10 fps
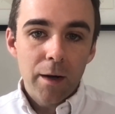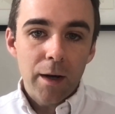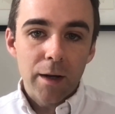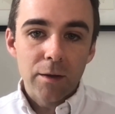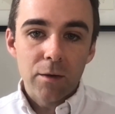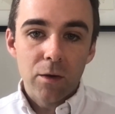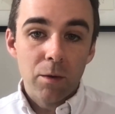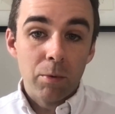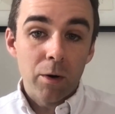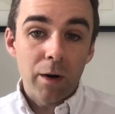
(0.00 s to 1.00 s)
And the
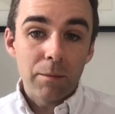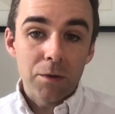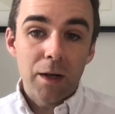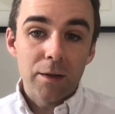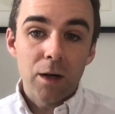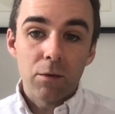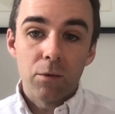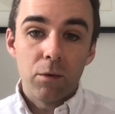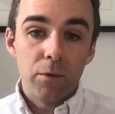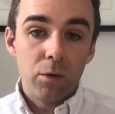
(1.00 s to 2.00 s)
program stands out
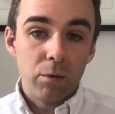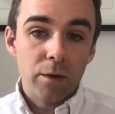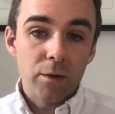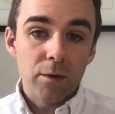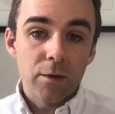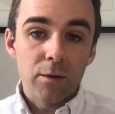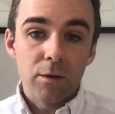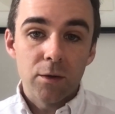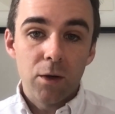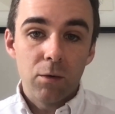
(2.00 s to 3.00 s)
for a few
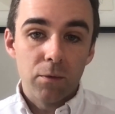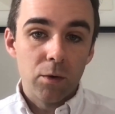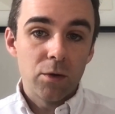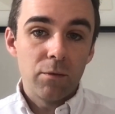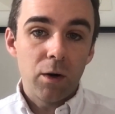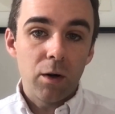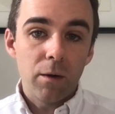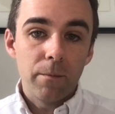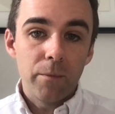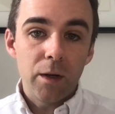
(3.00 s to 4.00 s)
reasons. So first of
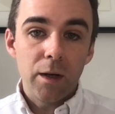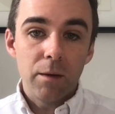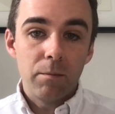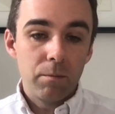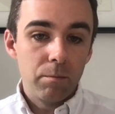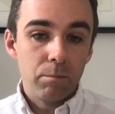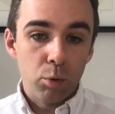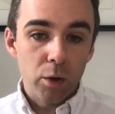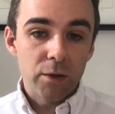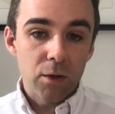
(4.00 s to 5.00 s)
all, it
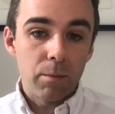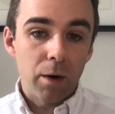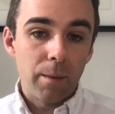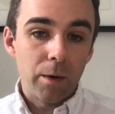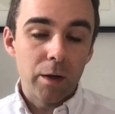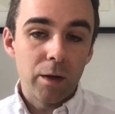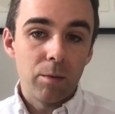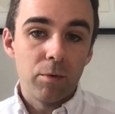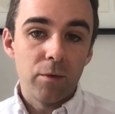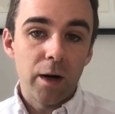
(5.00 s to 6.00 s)
puts the primary care
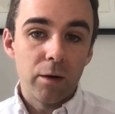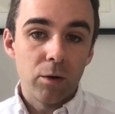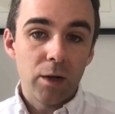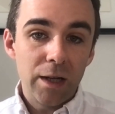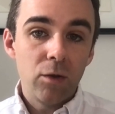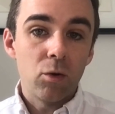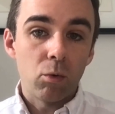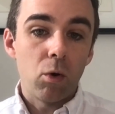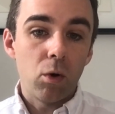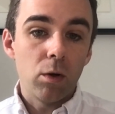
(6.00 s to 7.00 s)
provider in the
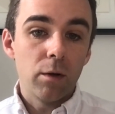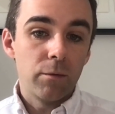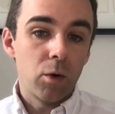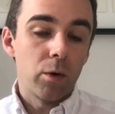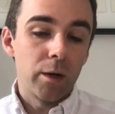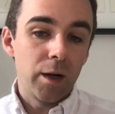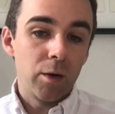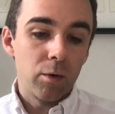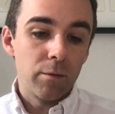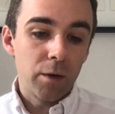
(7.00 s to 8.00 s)
role of
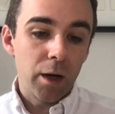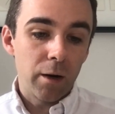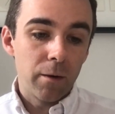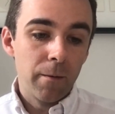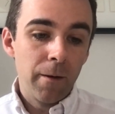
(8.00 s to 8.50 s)
coordinator of care.